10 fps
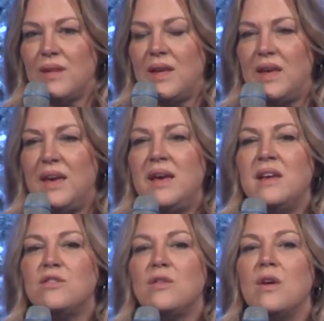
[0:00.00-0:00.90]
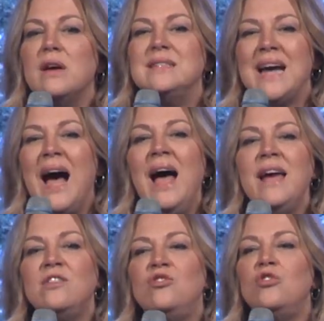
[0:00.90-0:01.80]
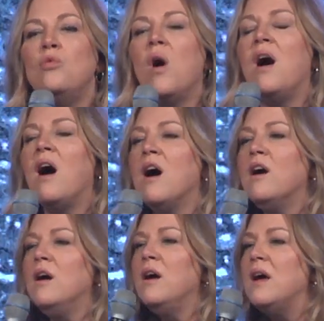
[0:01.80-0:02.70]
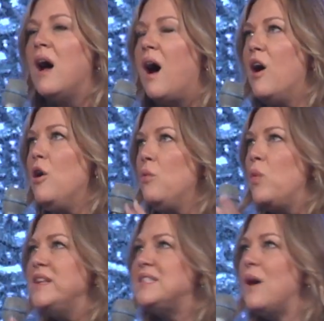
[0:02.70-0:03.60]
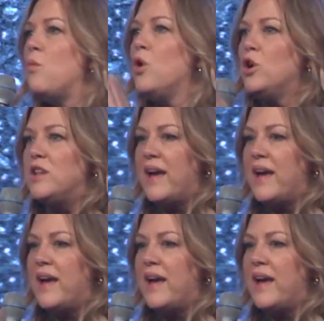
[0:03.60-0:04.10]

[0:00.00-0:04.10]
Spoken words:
He is tied to our what is that word?